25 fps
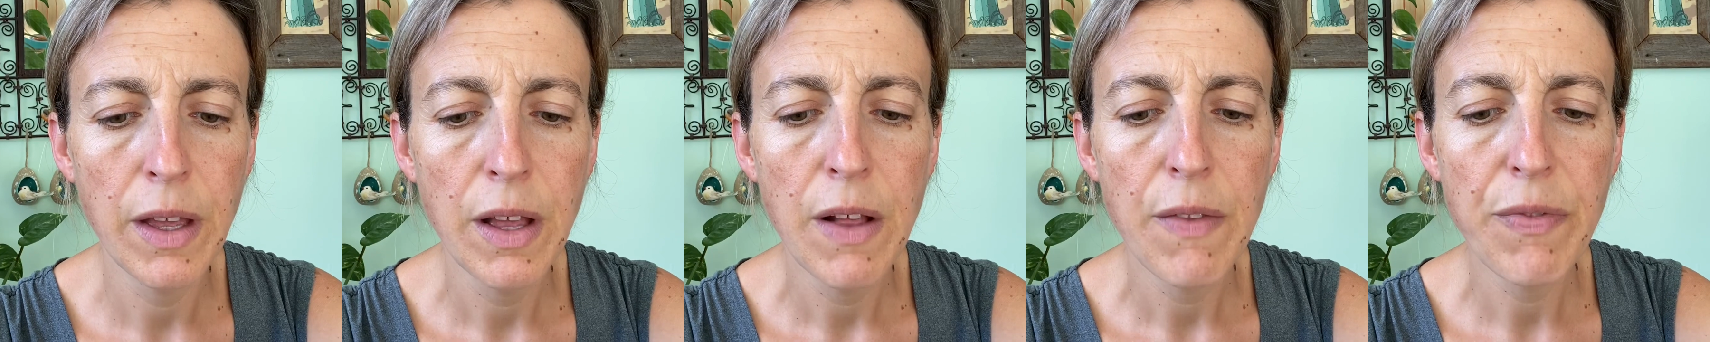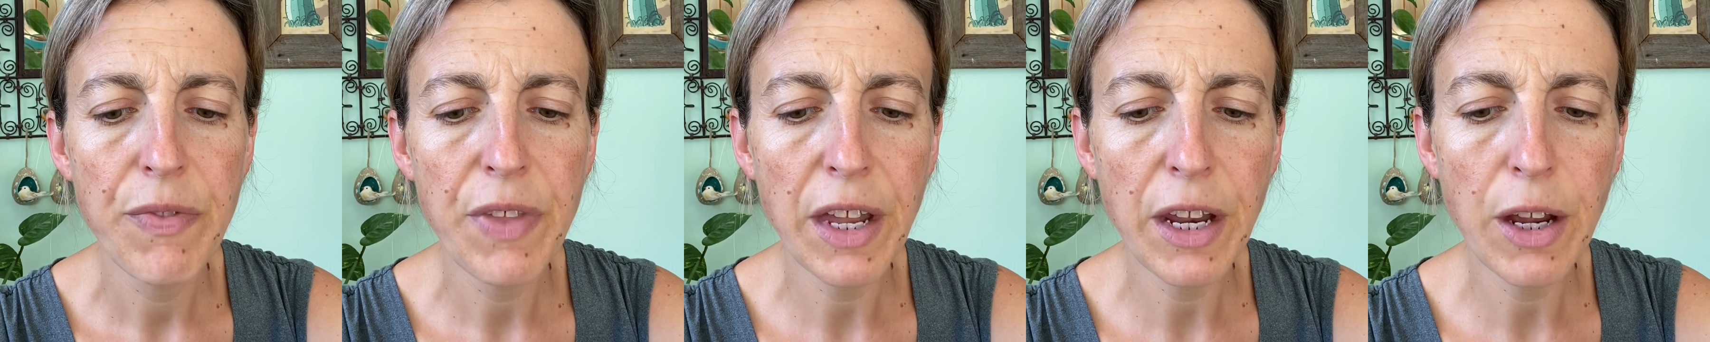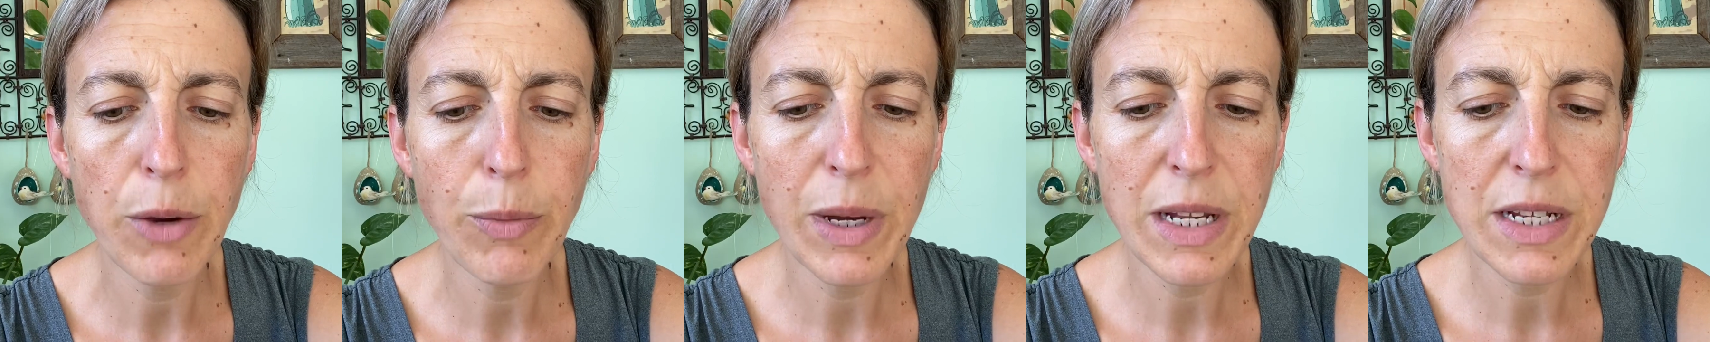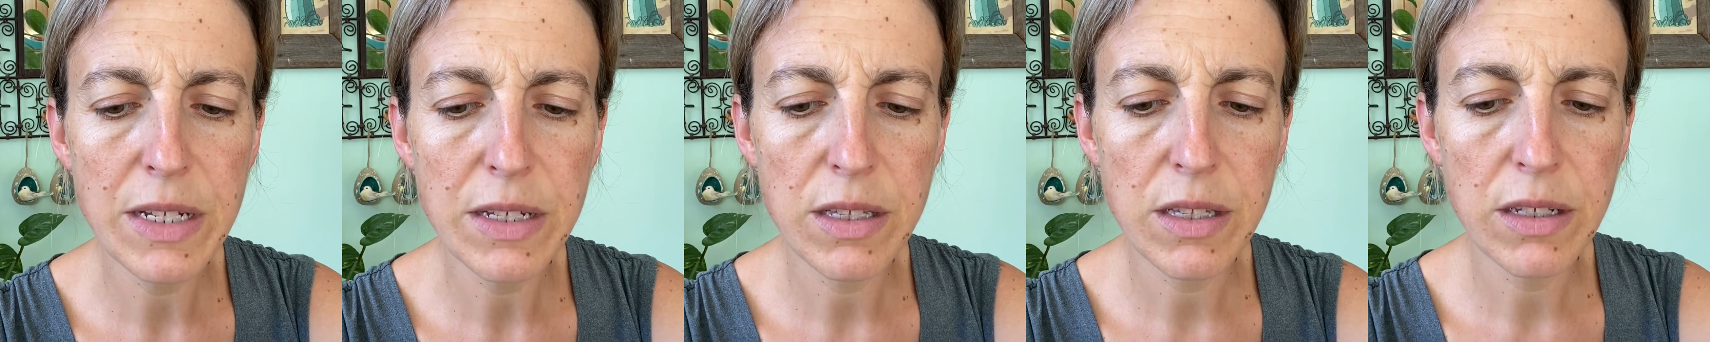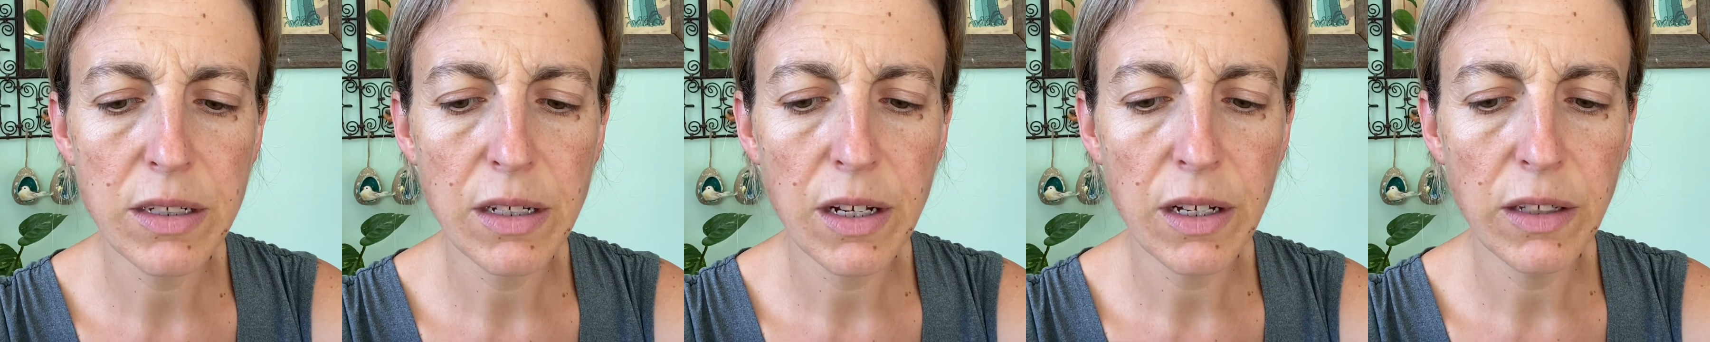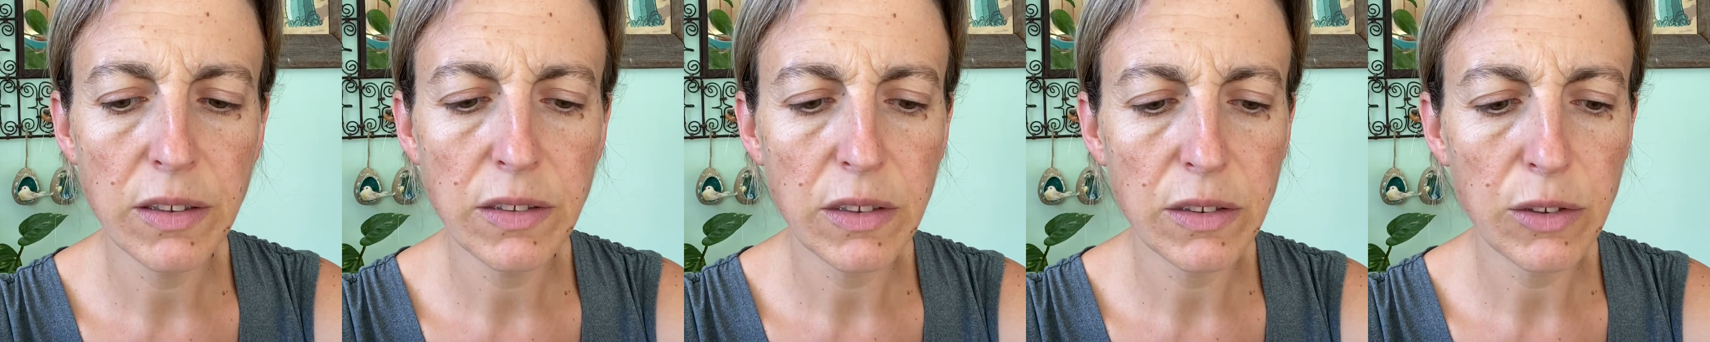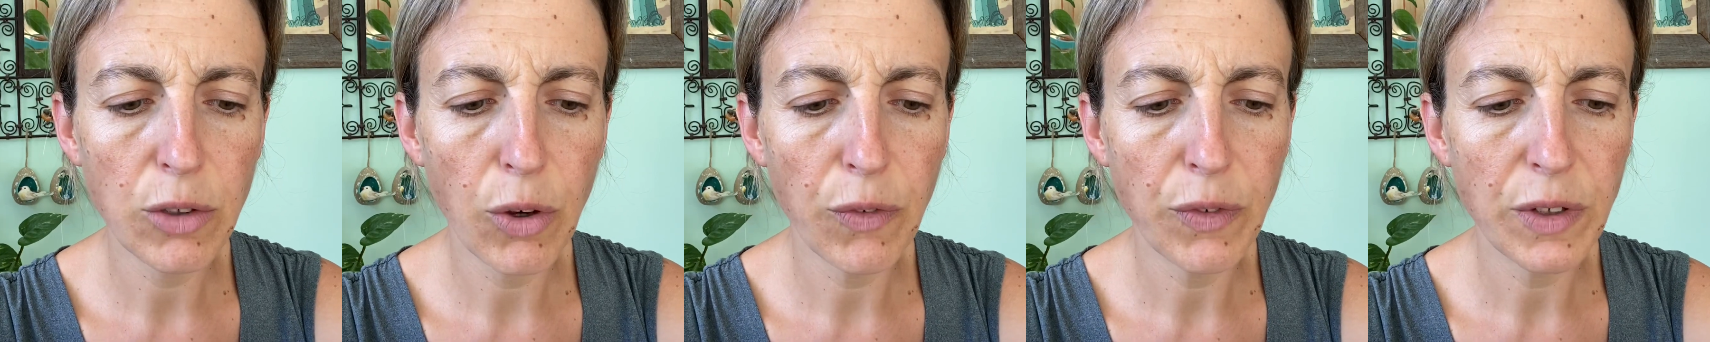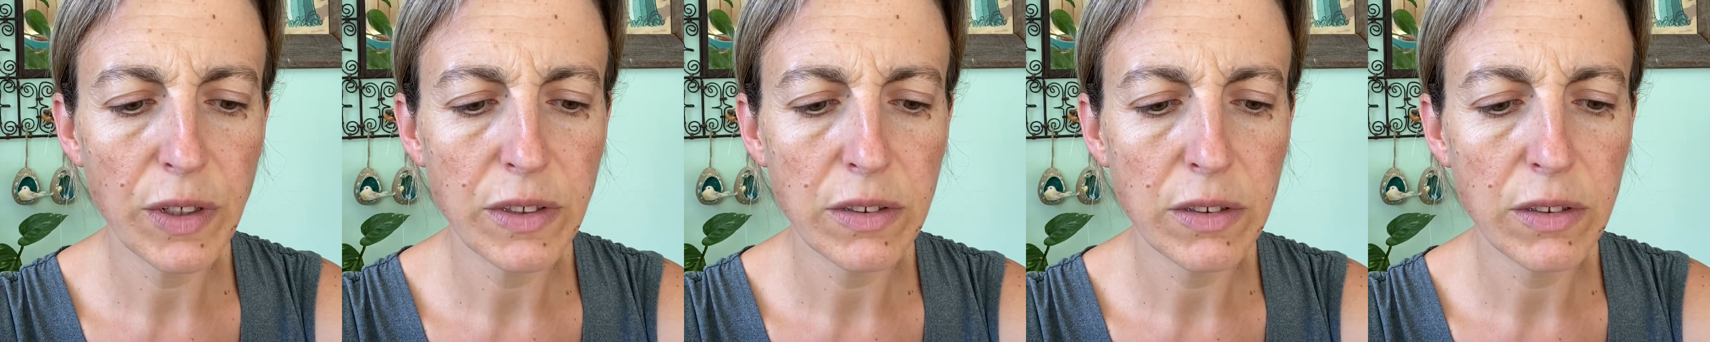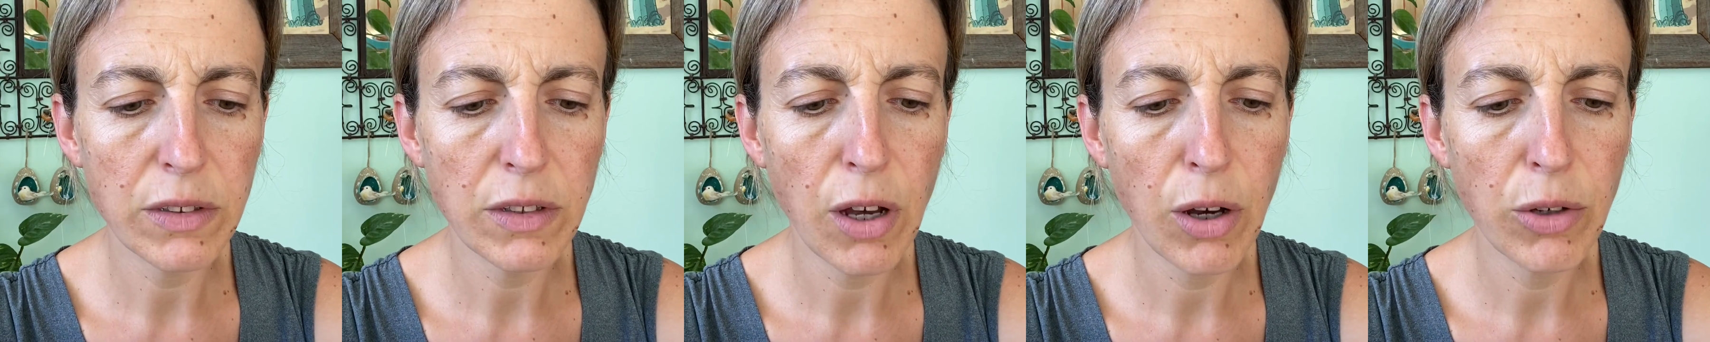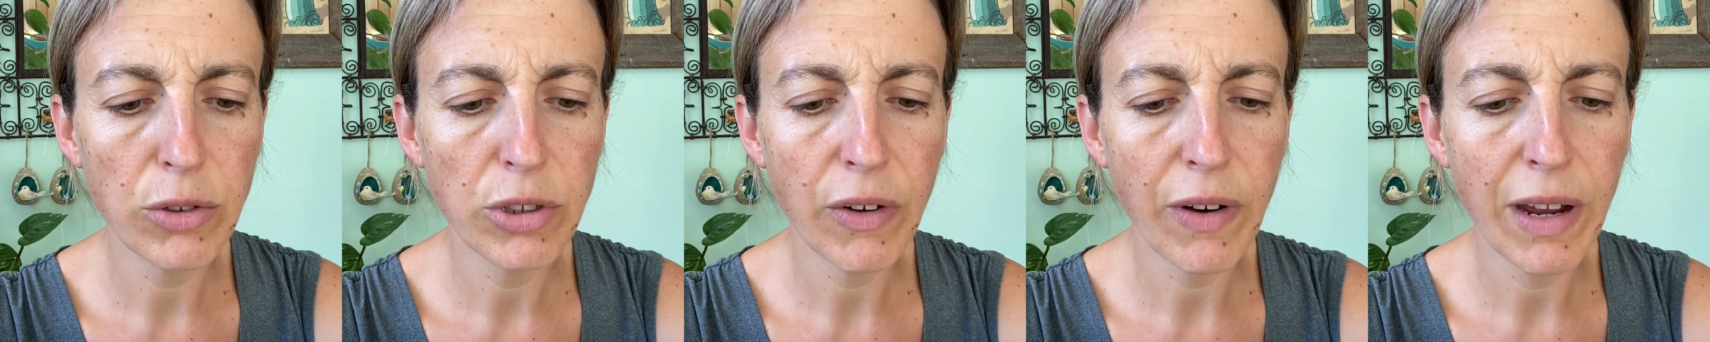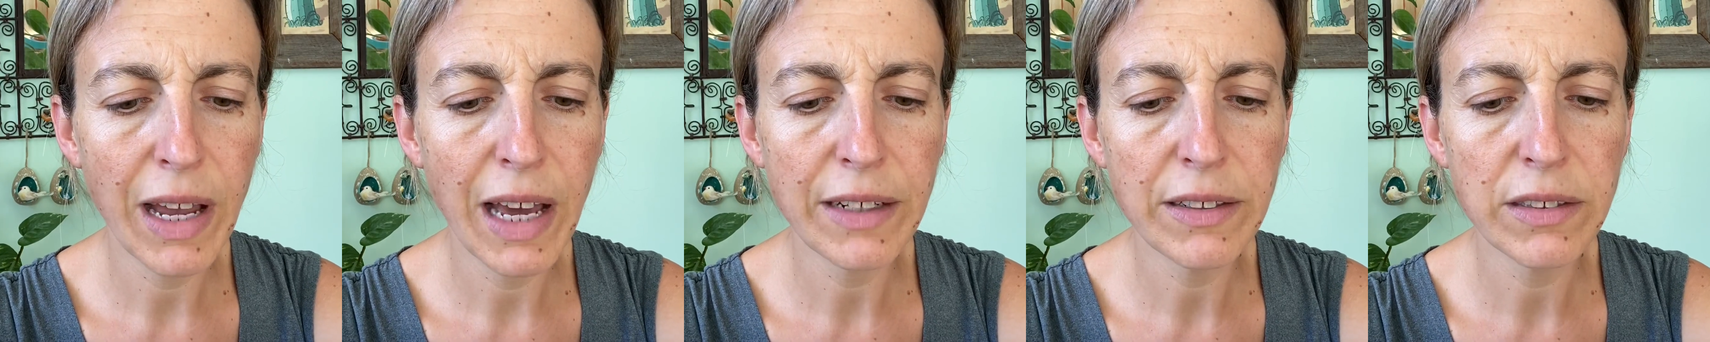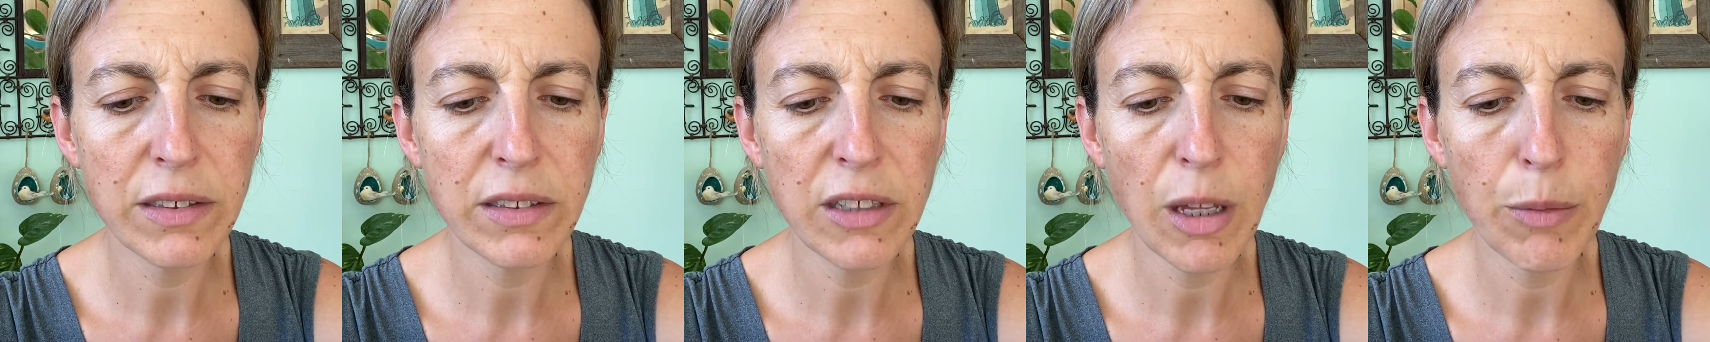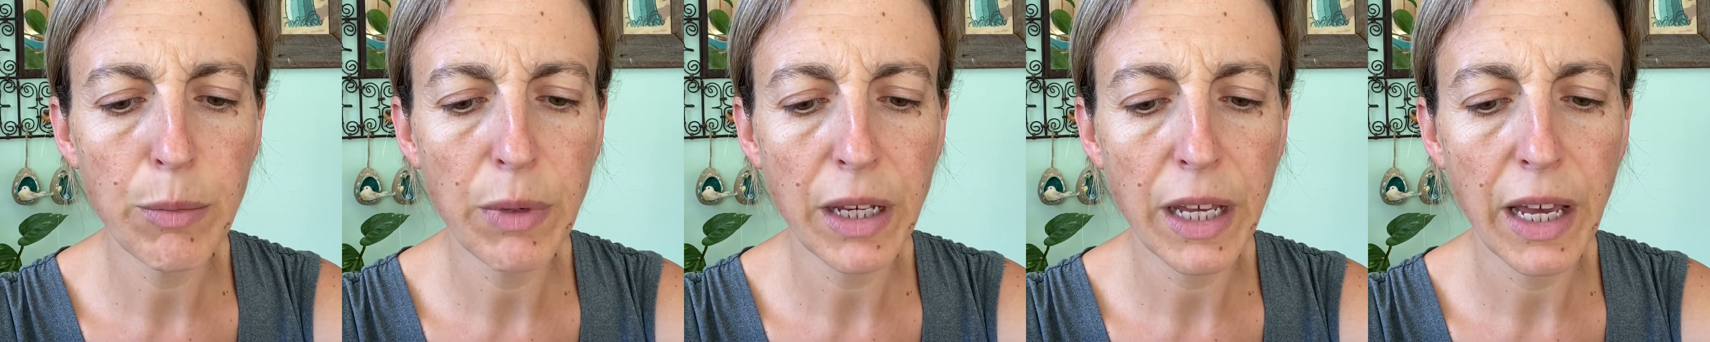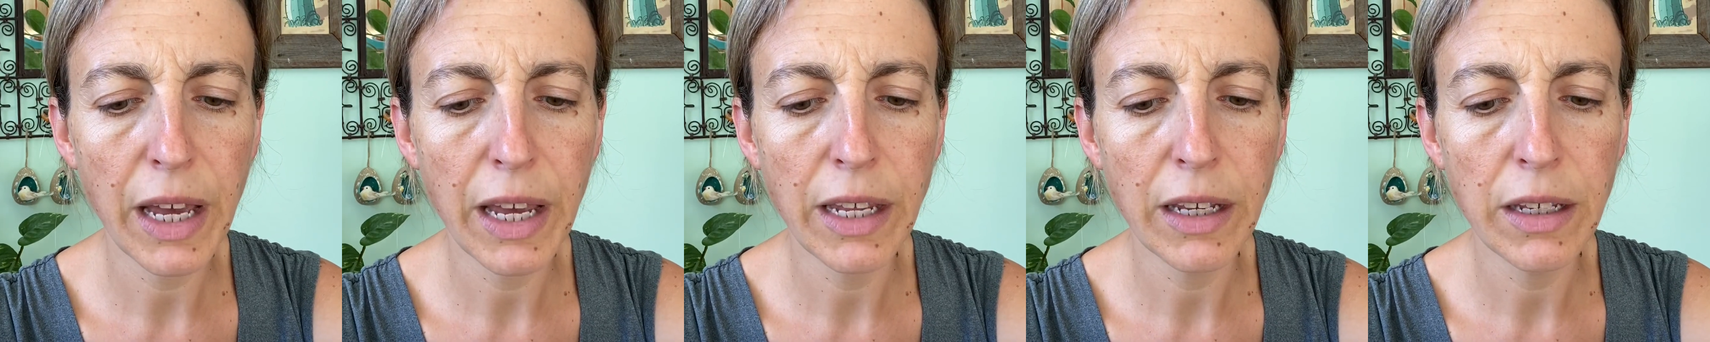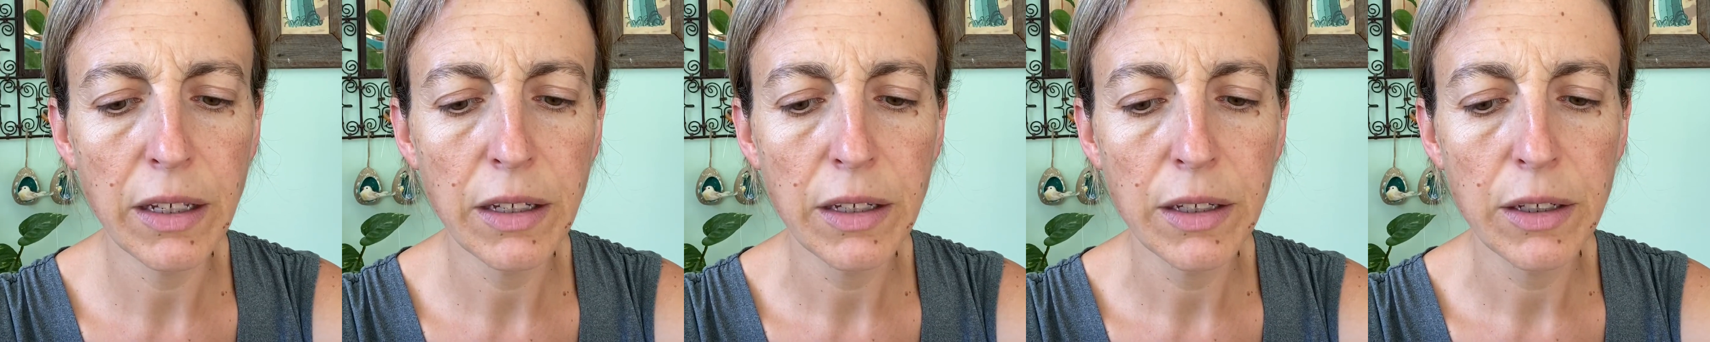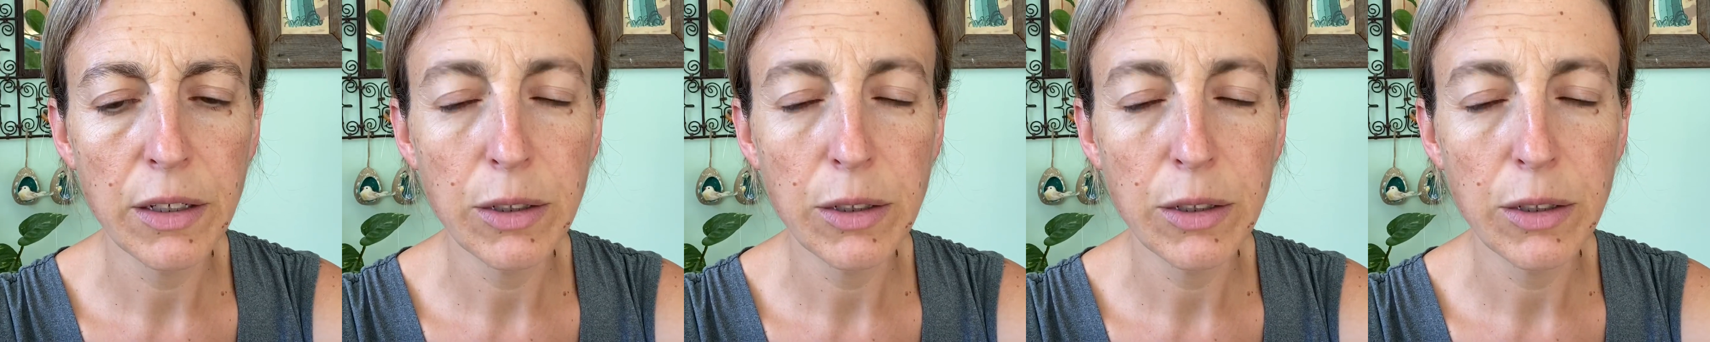Then I went to the nurse's office and told her I had a stomachache,